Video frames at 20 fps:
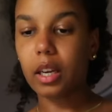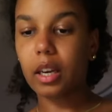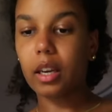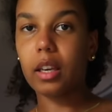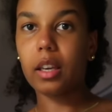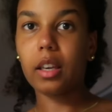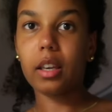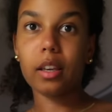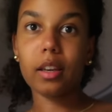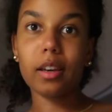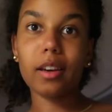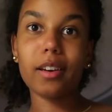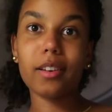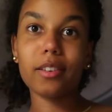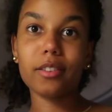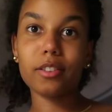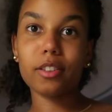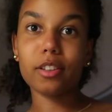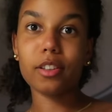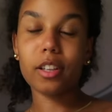I
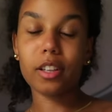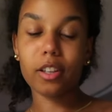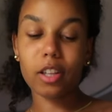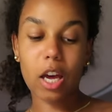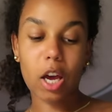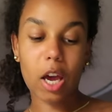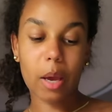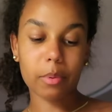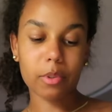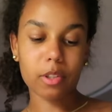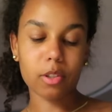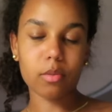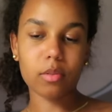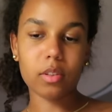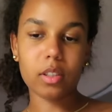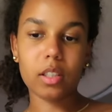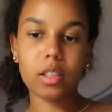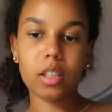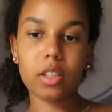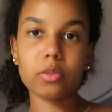
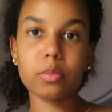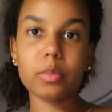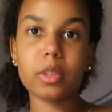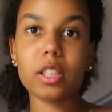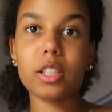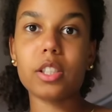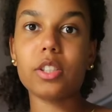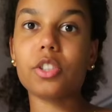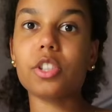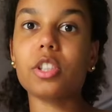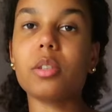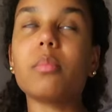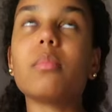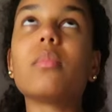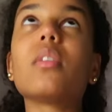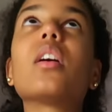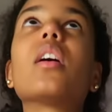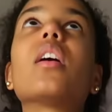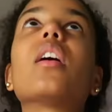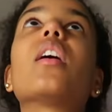absolutely love
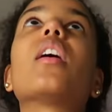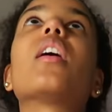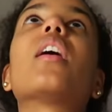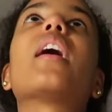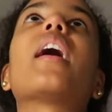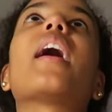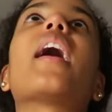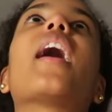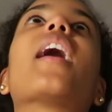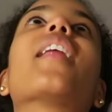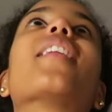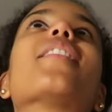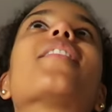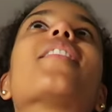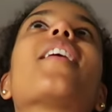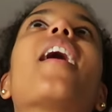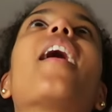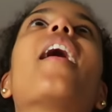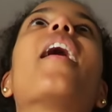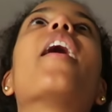magnesium and
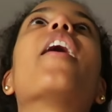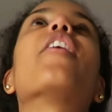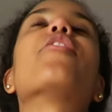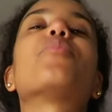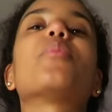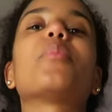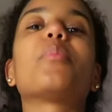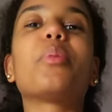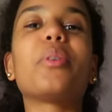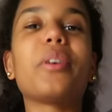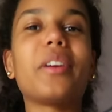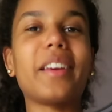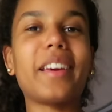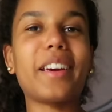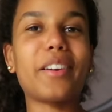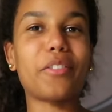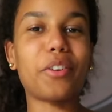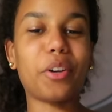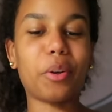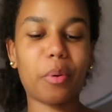have been
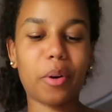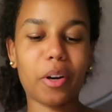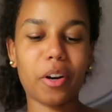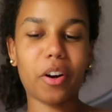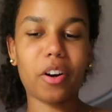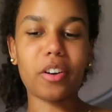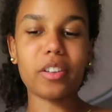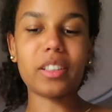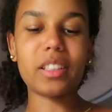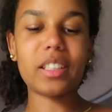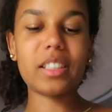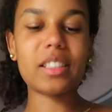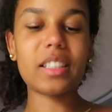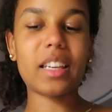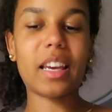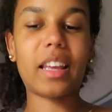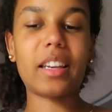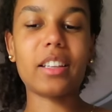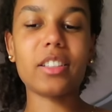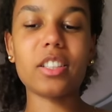putting everyone on it.
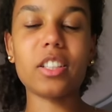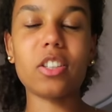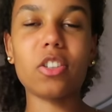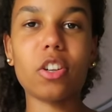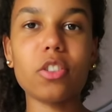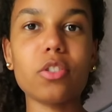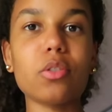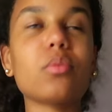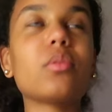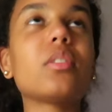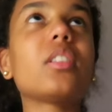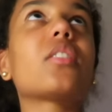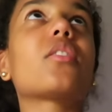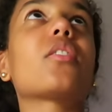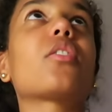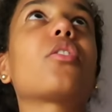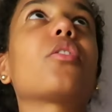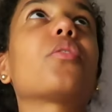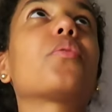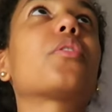And not only is
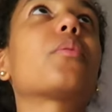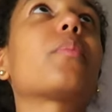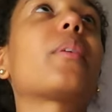it good for